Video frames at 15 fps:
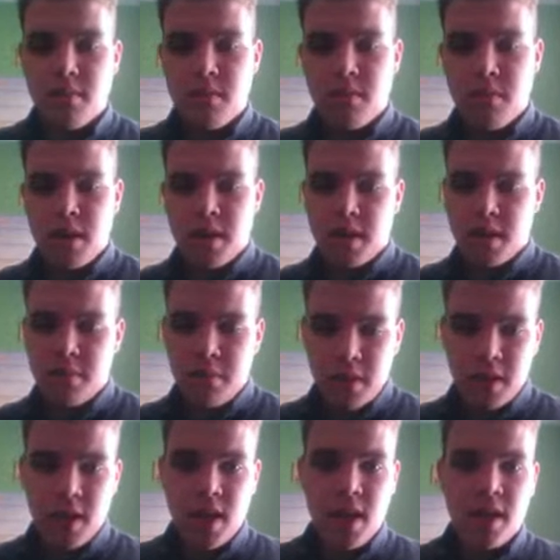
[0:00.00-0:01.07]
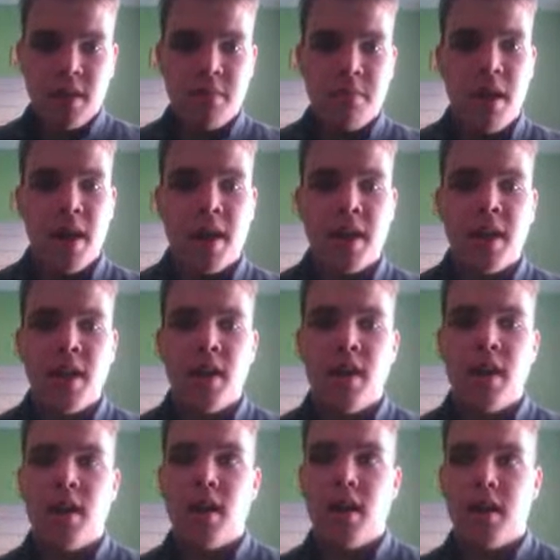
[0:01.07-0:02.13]
mediated by
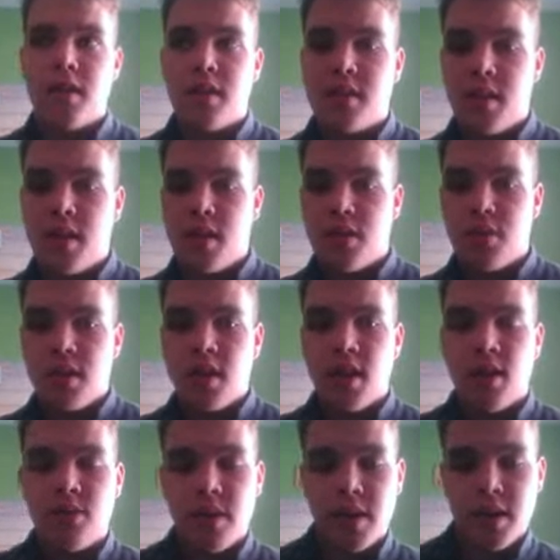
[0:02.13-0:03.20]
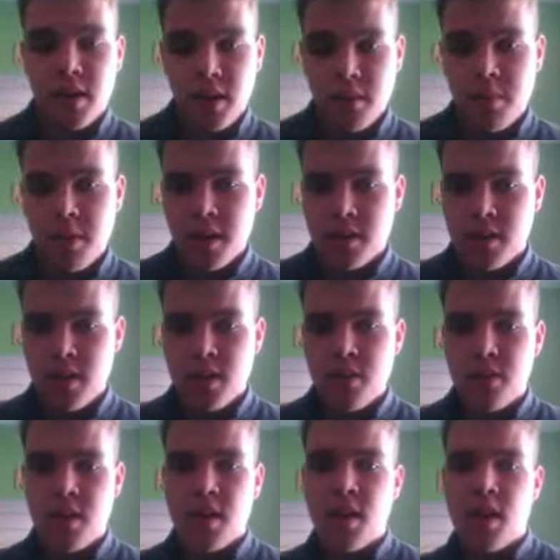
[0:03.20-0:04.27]
the T3 and regulated by the
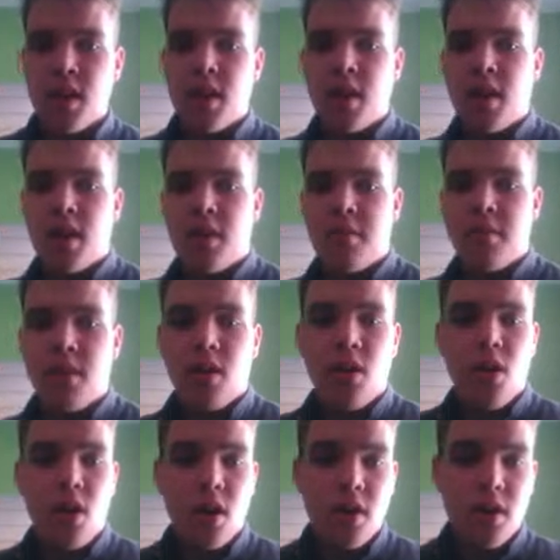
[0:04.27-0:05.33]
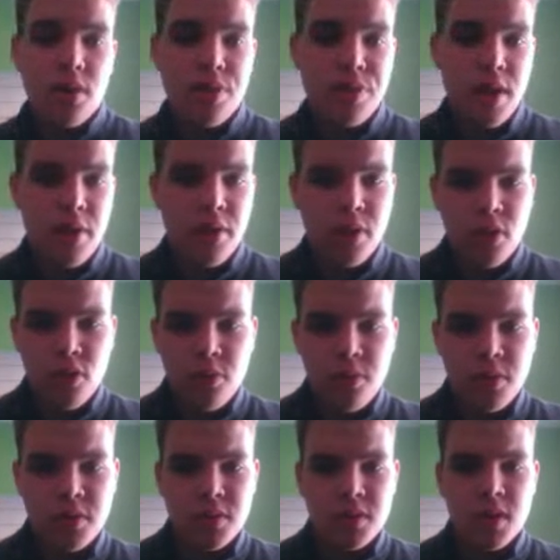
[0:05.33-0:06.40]
T3. Um, Thyroid
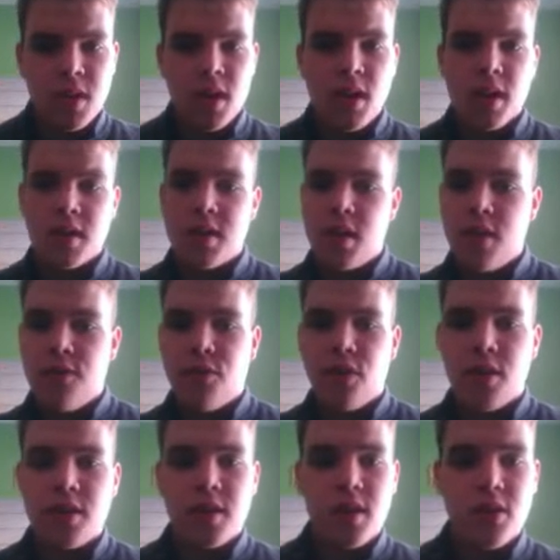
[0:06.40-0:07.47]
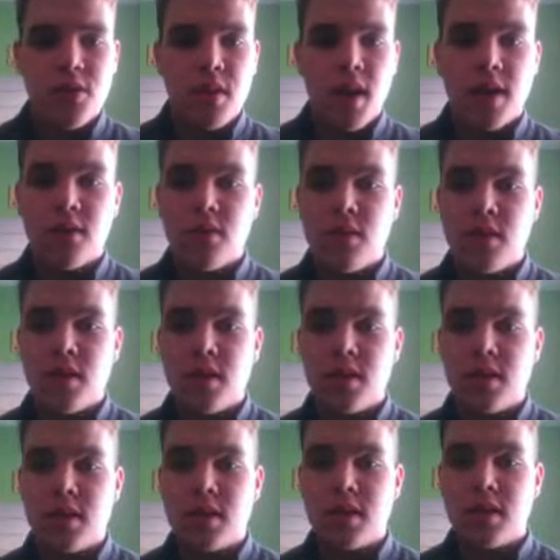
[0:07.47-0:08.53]
hormones like T4 and T3 enter the
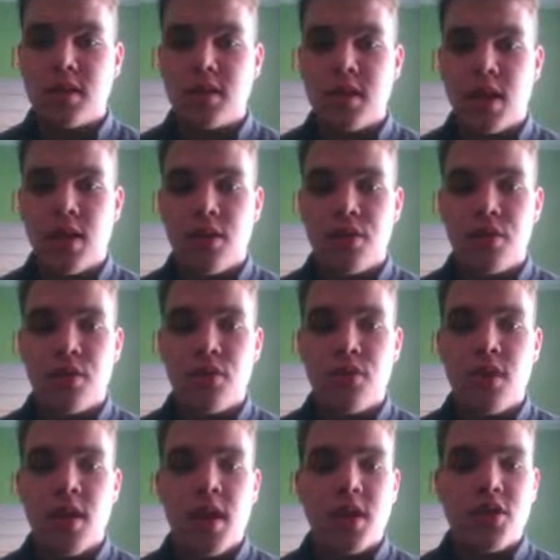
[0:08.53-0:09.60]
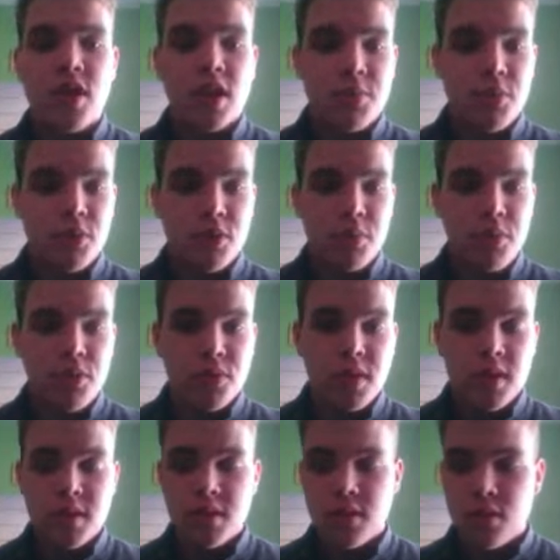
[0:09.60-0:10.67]
cell through transporter
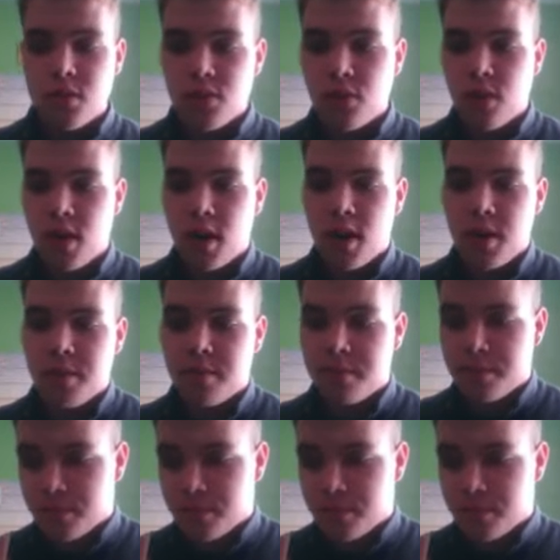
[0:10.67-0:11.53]
proteins through